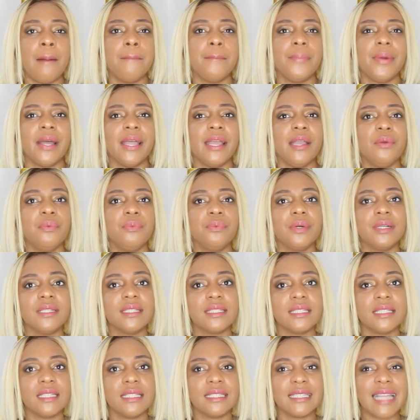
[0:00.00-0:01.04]
but it
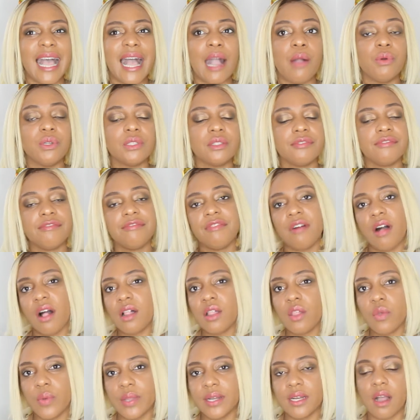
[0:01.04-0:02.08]
wasn't i was
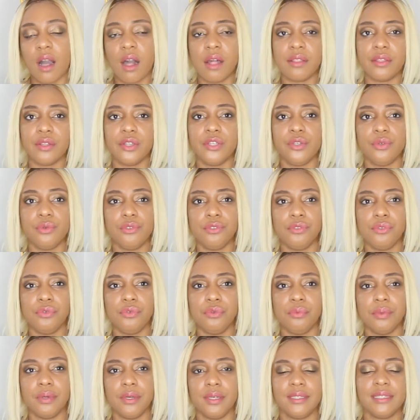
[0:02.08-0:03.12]
following other
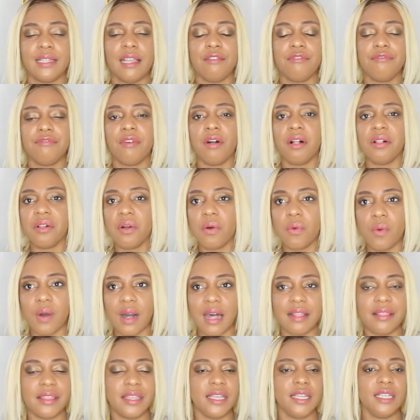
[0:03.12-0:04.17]
youtubers i follow
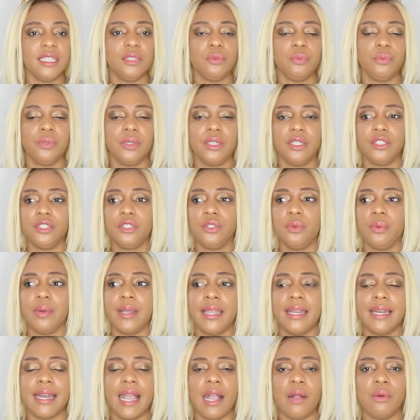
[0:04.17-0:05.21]
what they were
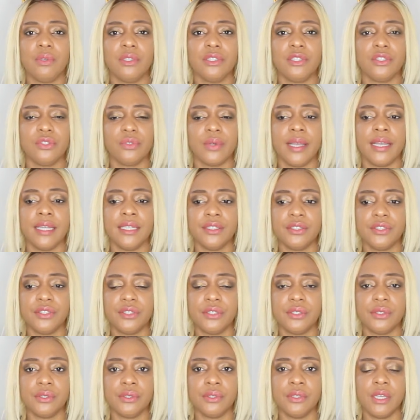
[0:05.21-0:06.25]
doing i was trying
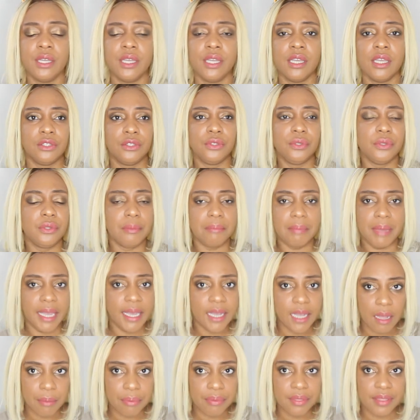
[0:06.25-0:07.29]
to do the
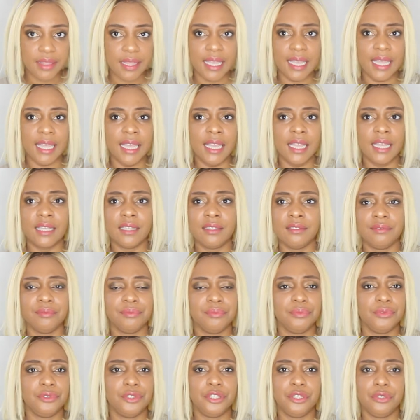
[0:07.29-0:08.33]
makeup
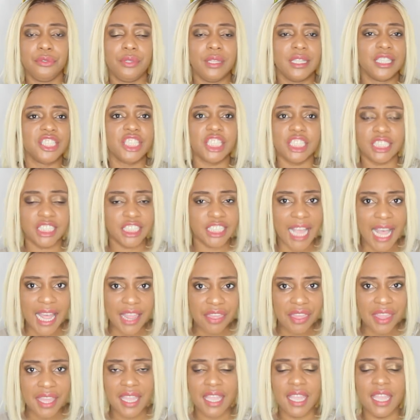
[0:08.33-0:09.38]
thing do the chit chat
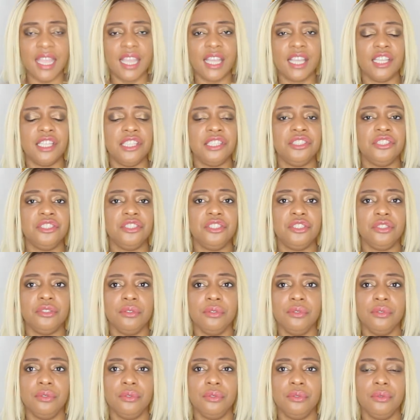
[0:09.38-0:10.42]
thing
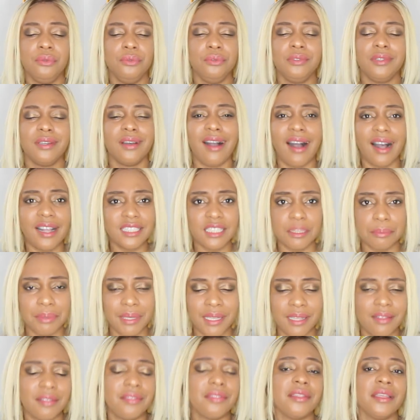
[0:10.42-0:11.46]
do the
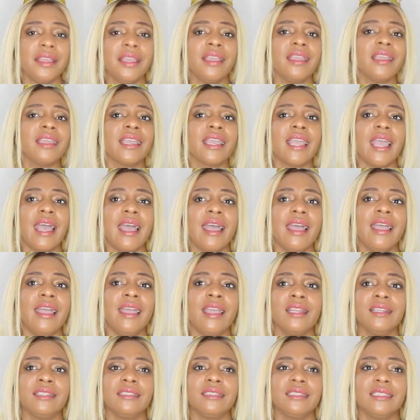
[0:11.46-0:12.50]
gossiping thing
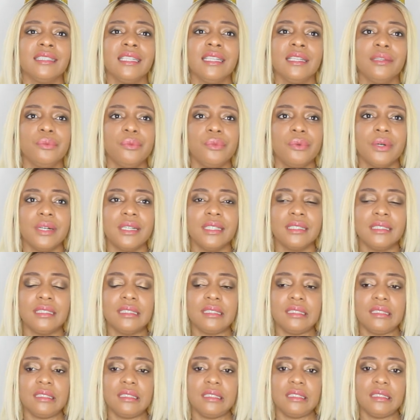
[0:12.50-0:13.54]
and it
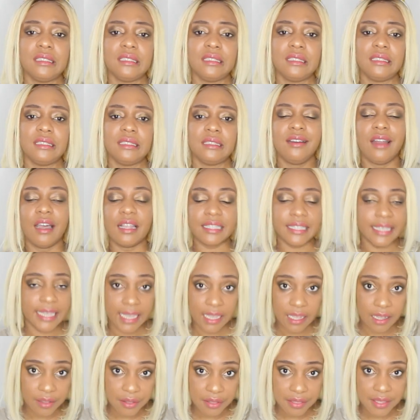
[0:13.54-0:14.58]
was not
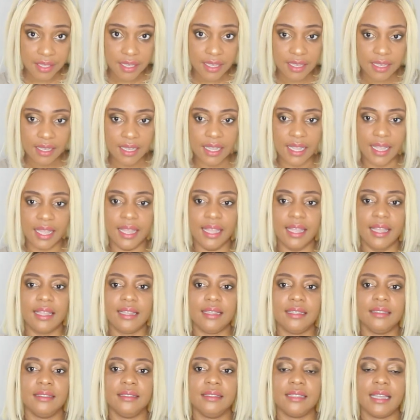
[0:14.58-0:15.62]
healthy
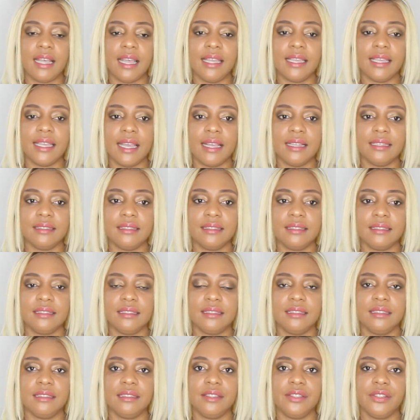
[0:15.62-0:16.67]
and i
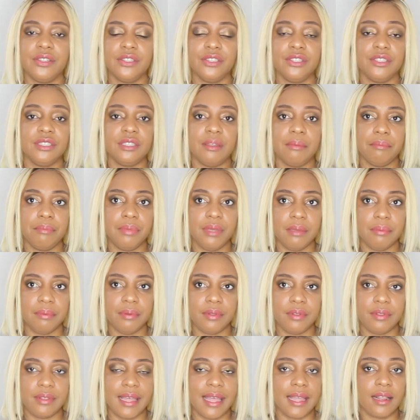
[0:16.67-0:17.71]
guess there's some
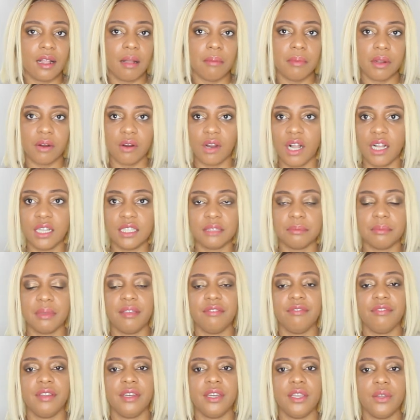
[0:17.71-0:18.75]
people that come across
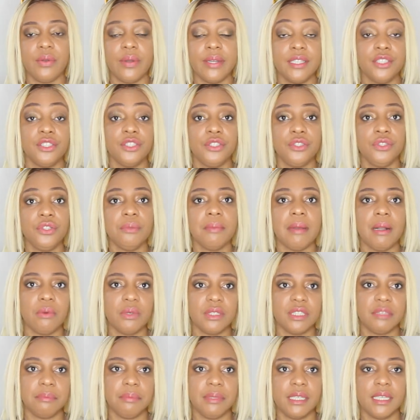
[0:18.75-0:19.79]
my video and assume i
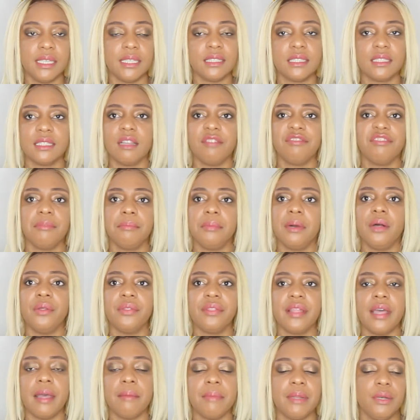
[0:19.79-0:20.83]
was speaking stuff
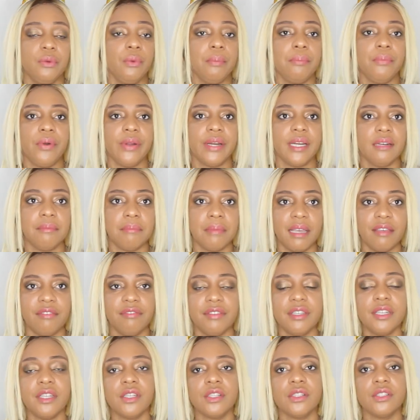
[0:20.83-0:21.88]
about them and reported my
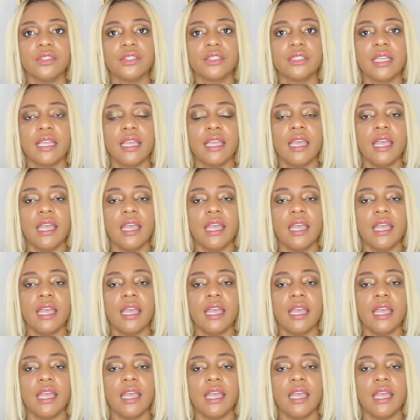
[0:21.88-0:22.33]
videos